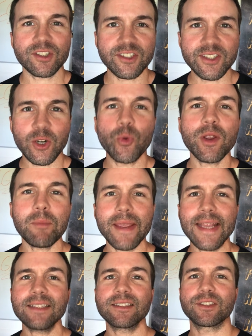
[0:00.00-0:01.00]
still
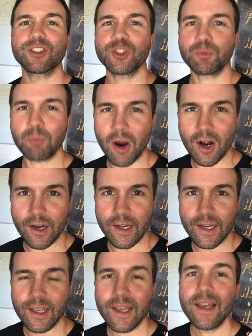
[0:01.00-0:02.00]
remains the
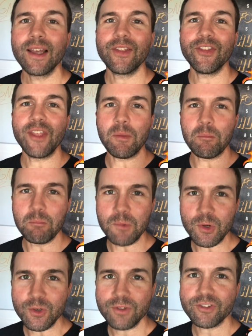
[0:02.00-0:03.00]
spark that
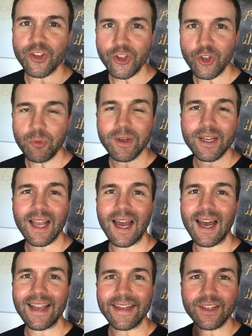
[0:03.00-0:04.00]
moves
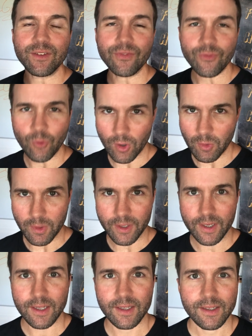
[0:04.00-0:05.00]
humankind
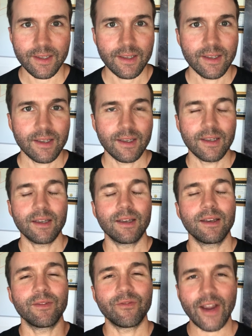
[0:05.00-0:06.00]
forward.
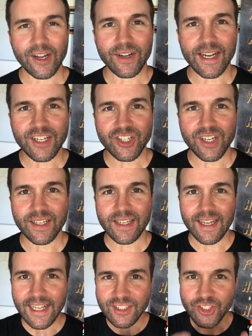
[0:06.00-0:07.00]
Fire Nation,
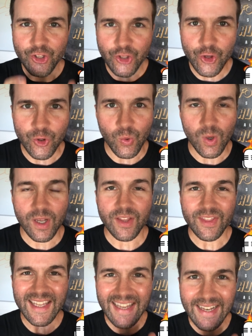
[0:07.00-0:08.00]
it's you,
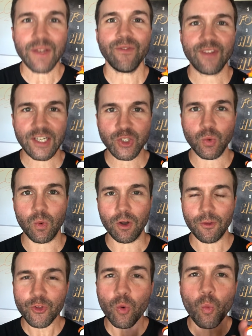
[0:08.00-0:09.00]
the
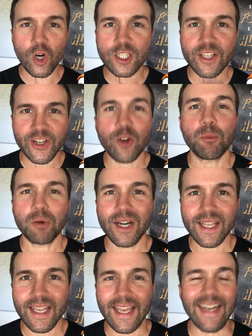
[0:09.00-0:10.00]
individual, the work that you're
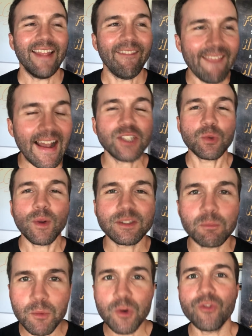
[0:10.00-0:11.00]
putting in. That's
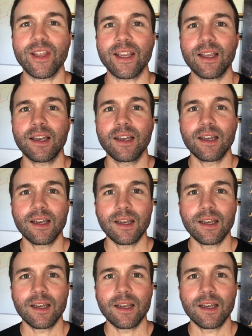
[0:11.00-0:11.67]
what's moving